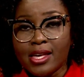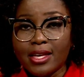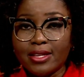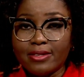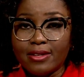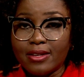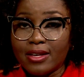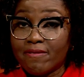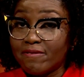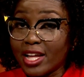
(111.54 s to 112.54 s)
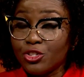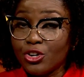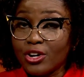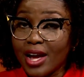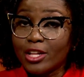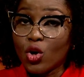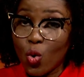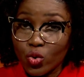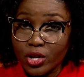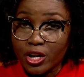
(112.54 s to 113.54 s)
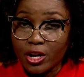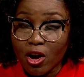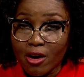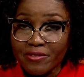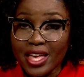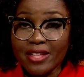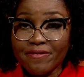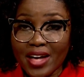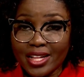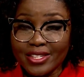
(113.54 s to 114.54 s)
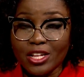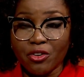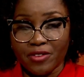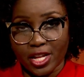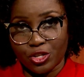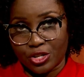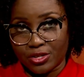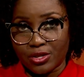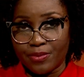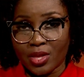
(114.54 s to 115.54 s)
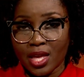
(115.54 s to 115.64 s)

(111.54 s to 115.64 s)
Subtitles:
He is the inventor and owner of Innovators,